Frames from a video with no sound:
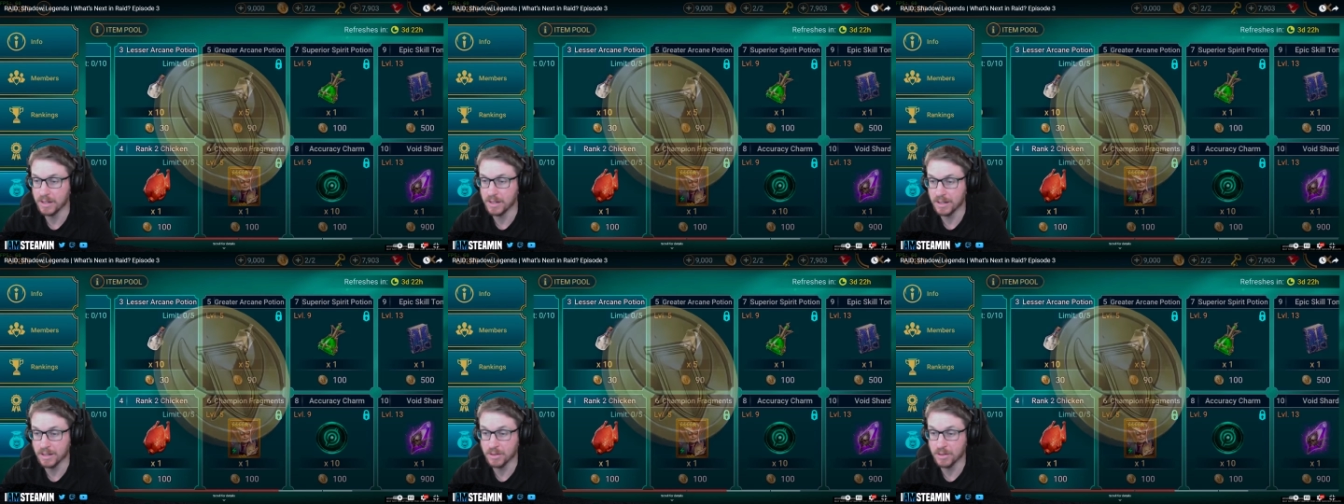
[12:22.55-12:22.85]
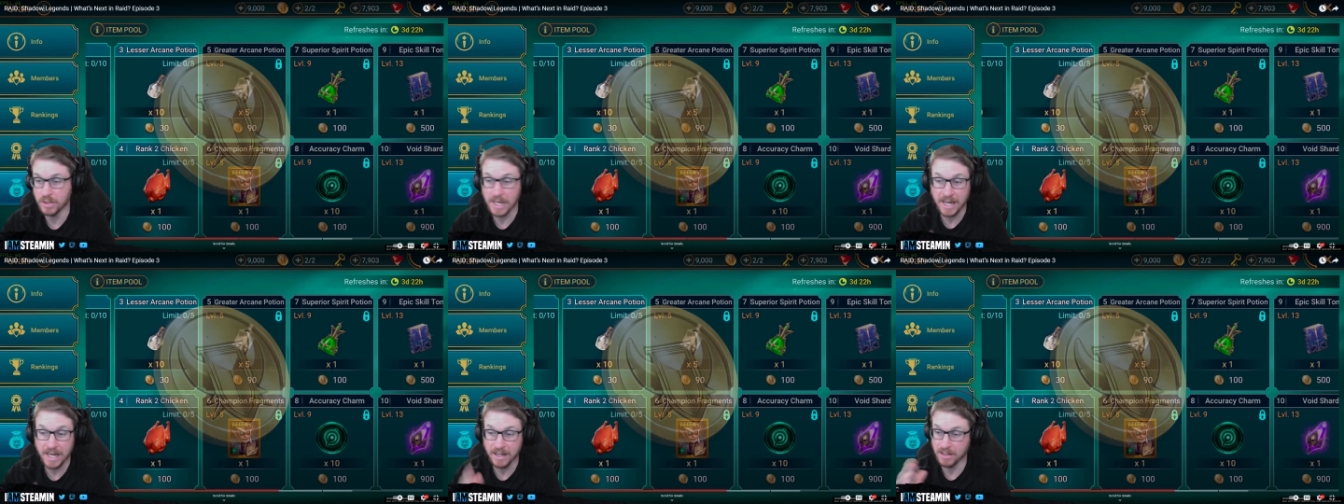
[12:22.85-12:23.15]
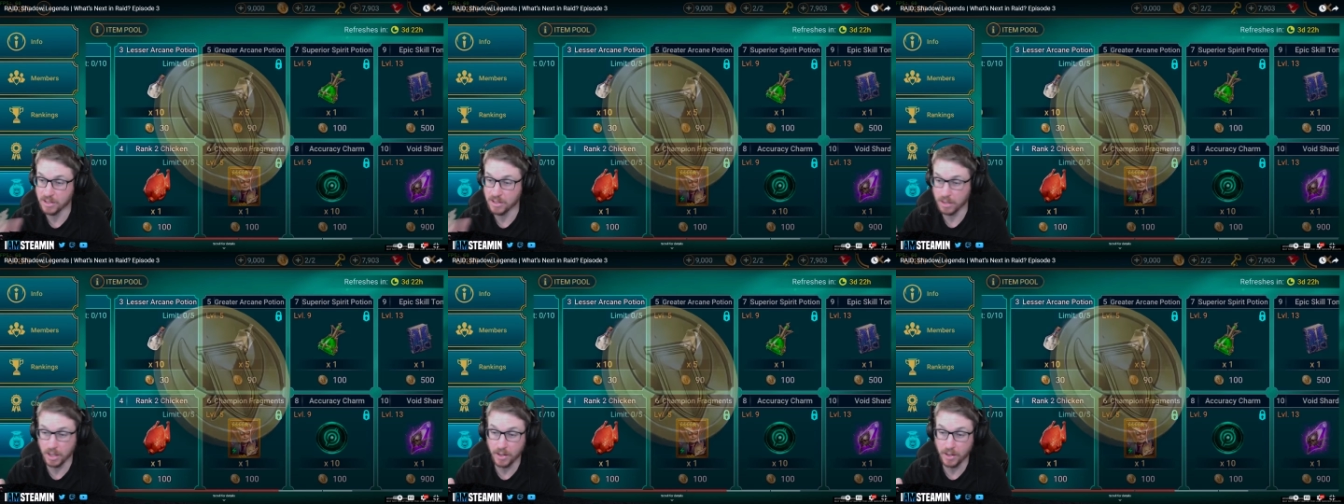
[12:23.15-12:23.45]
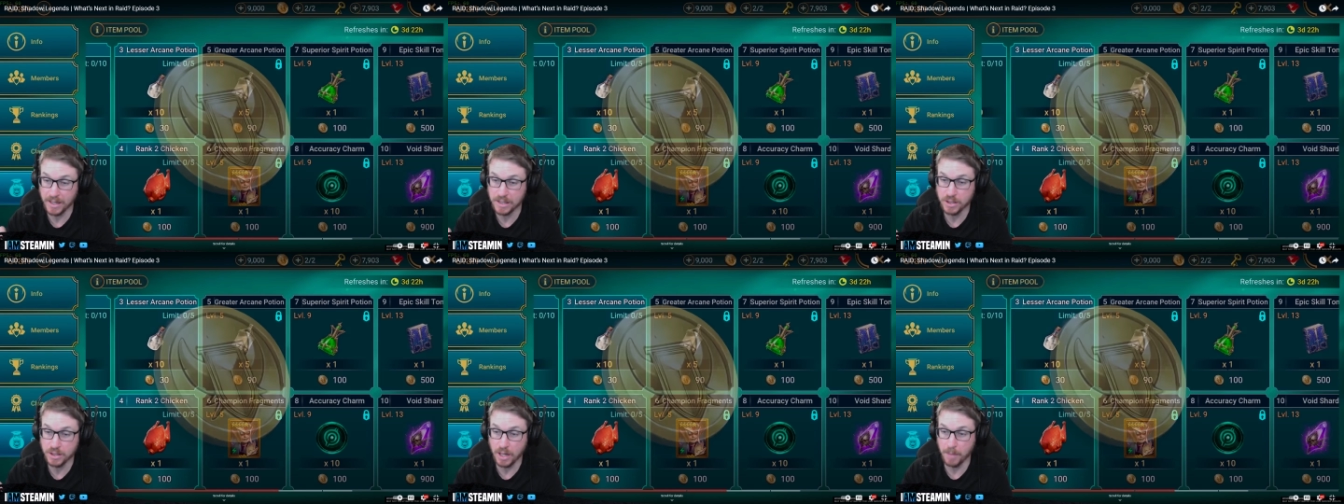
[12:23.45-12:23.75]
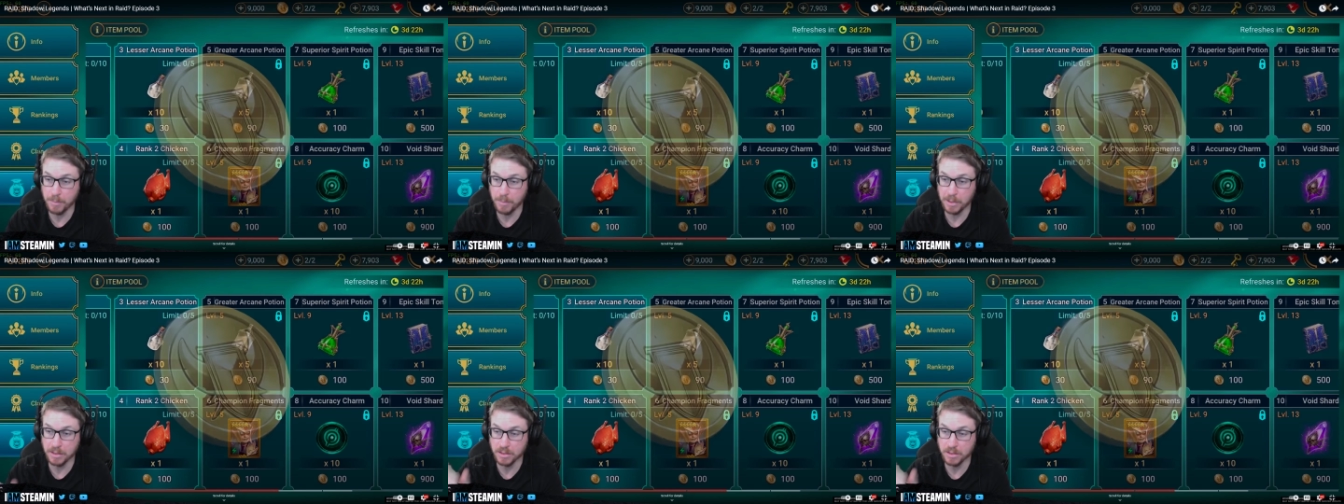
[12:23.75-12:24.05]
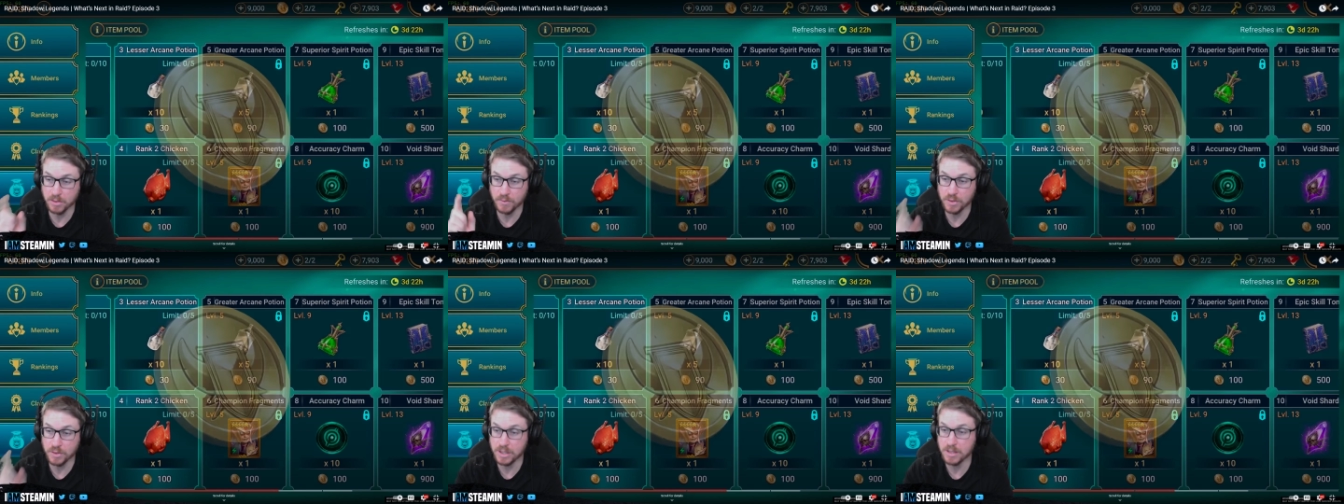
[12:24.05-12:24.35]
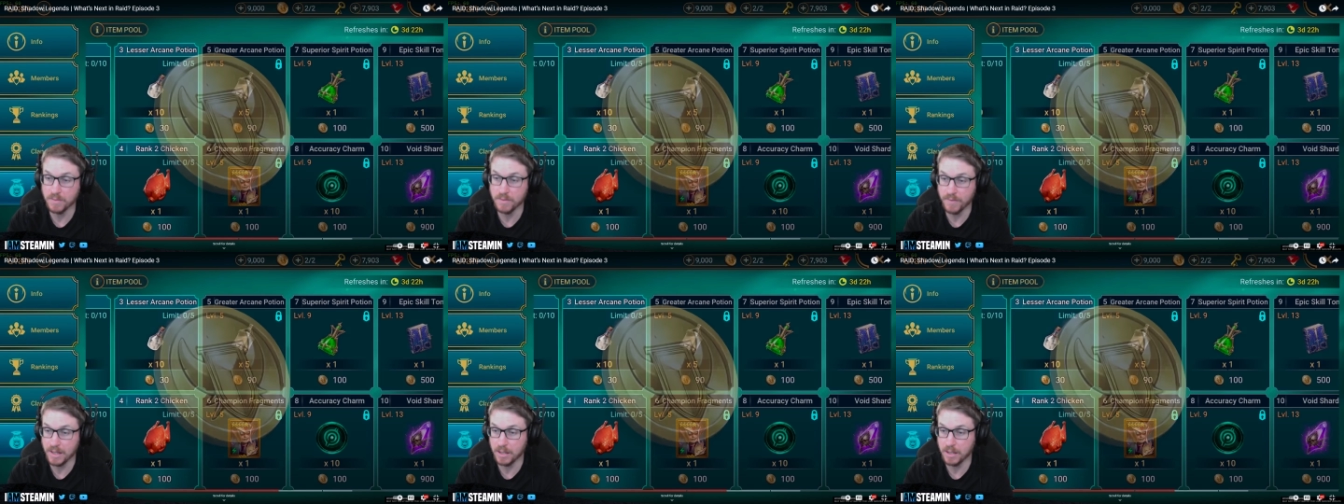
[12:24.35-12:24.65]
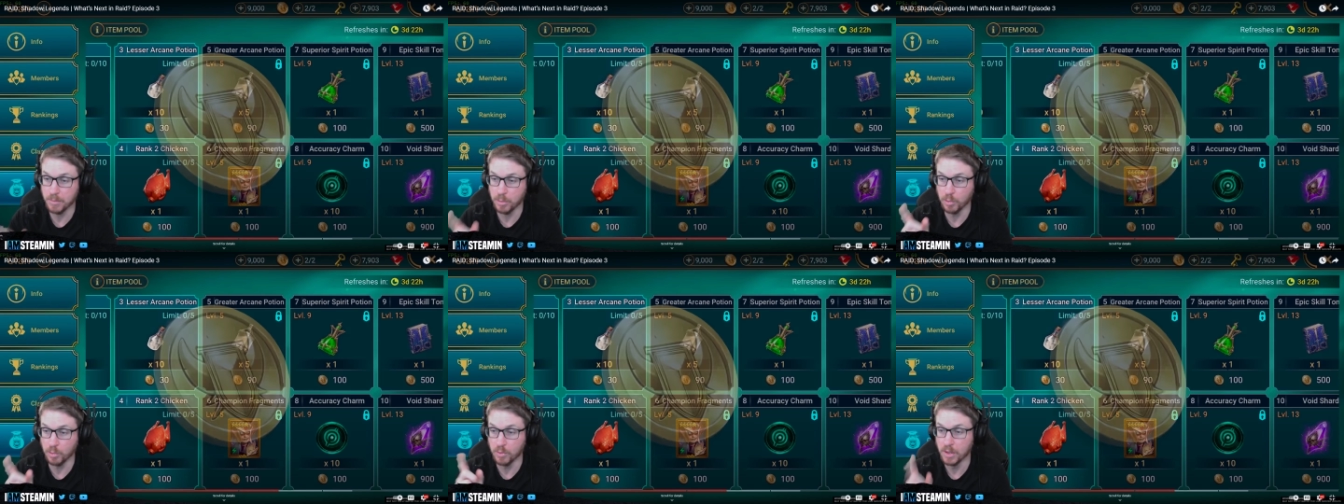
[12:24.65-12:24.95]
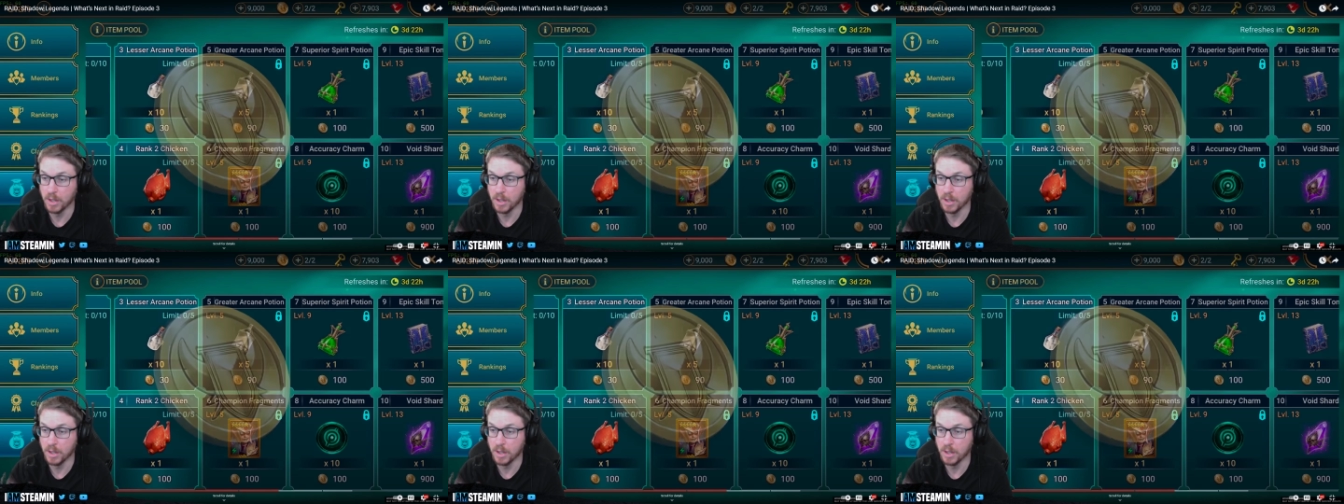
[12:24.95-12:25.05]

Because Yannicka's a great champion, so if she's available